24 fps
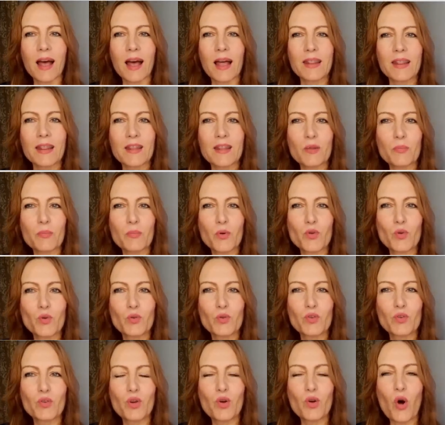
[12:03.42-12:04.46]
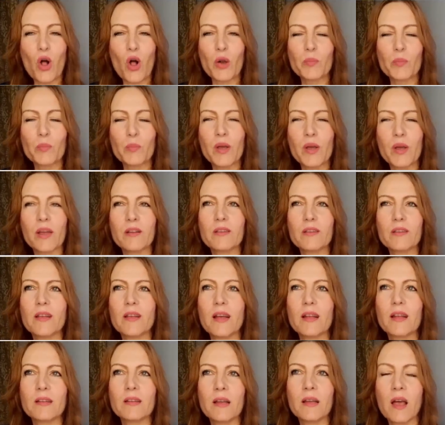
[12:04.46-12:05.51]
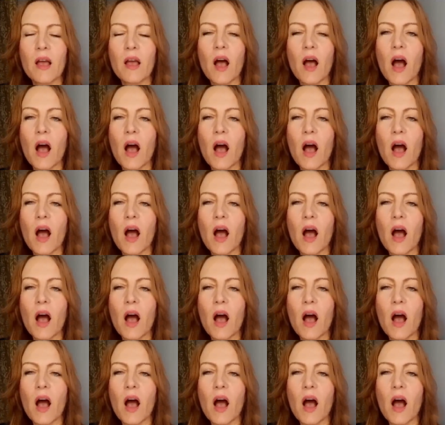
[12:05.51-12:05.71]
And then the producer called me and said,